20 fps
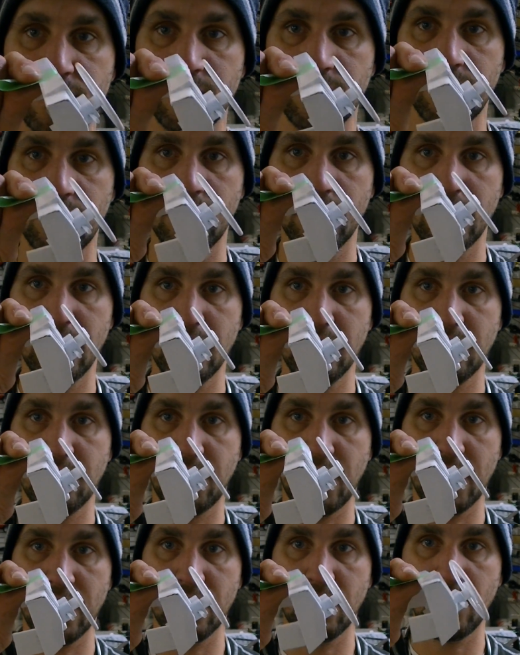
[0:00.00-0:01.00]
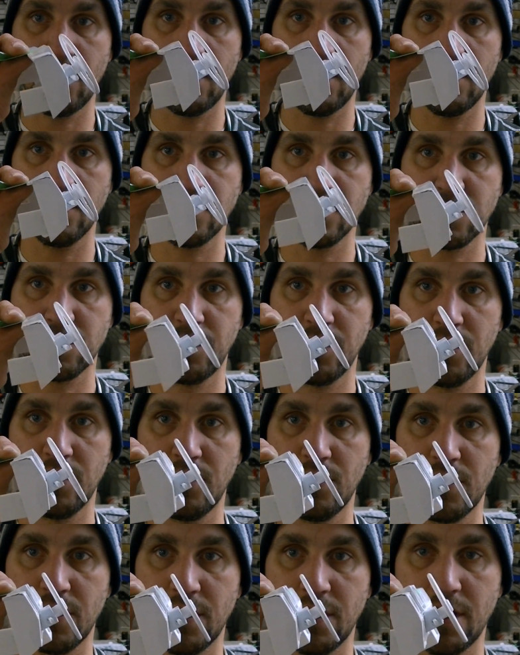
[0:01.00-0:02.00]
to the firewall just
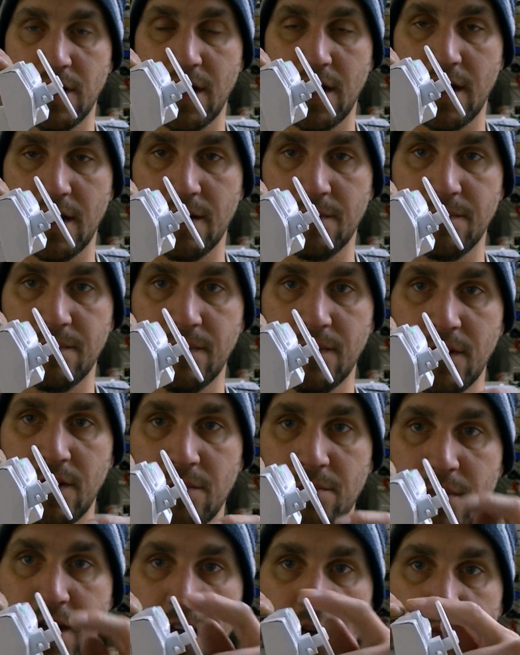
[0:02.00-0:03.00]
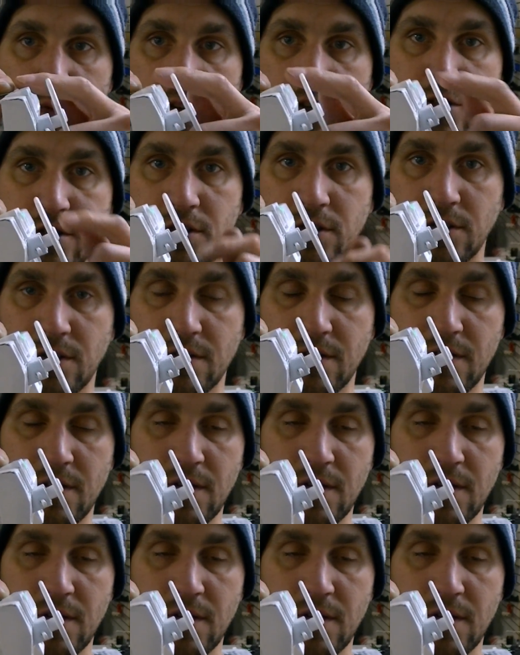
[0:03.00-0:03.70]
below the main windshield.